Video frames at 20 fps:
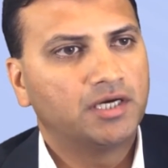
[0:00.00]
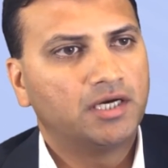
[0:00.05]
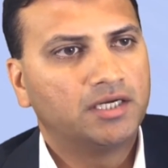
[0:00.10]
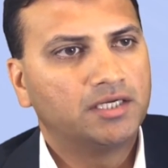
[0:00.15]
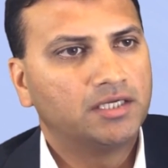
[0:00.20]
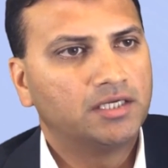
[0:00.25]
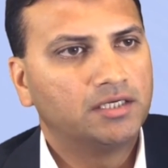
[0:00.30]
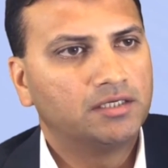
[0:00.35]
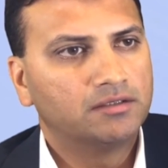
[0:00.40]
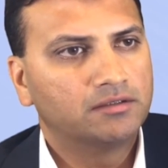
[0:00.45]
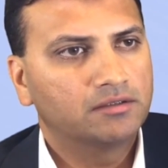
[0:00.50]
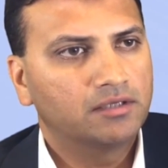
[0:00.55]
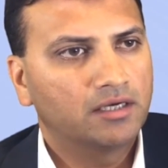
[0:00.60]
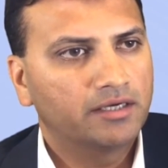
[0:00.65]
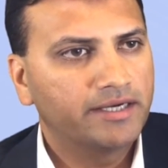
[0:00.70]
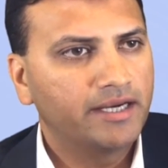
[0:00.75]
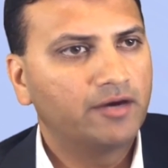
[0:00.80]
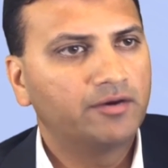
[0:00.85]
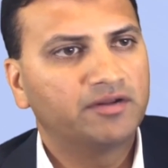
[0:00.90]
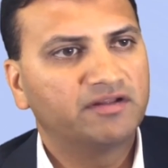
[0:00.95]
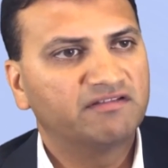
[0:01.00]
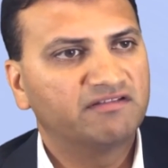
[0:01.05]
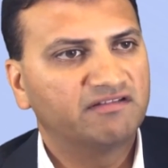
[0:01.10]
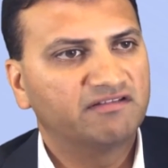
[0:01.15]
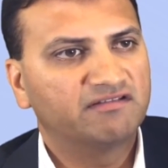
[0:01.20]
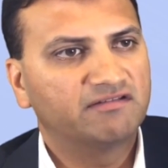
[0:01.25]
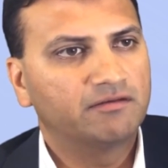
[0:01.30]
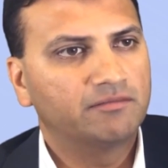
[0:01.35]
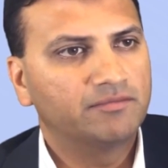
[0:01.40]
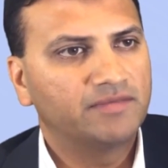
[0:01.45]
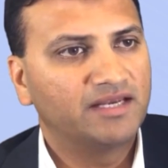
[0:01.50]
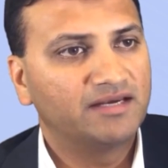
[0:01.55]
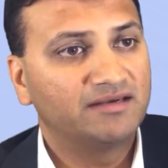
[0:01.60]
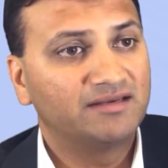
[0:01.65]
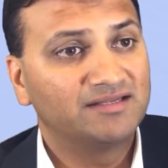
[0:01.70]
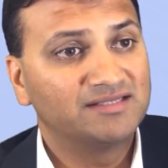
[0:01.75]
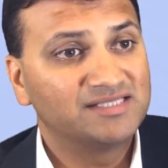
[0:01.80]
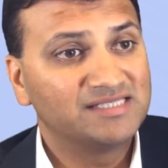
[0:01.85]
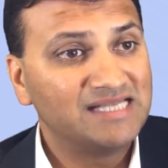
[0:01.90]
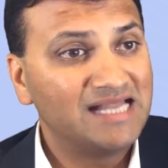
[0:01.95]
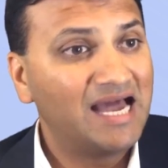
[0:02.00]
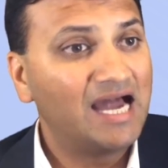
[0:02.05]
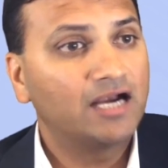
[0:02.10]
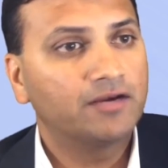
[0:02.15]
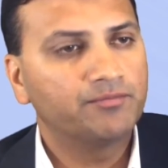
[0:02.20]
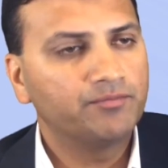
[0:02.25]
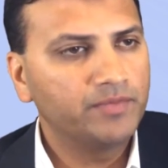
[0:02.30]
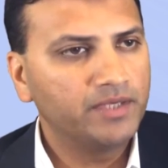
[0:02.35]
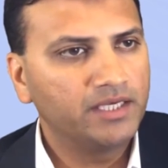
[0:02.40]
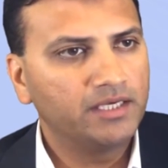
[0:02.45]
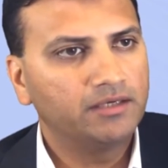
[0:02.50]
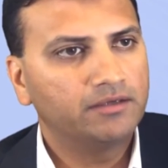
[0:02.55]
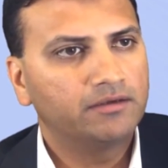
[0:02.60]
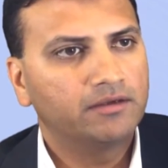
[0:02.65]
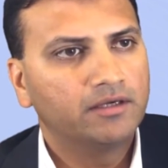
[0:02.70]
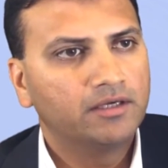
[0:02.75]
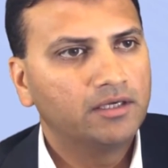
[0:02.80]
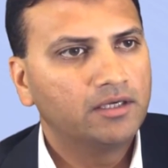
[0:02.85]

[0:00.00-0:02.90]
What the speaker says: an accounting system that does not meet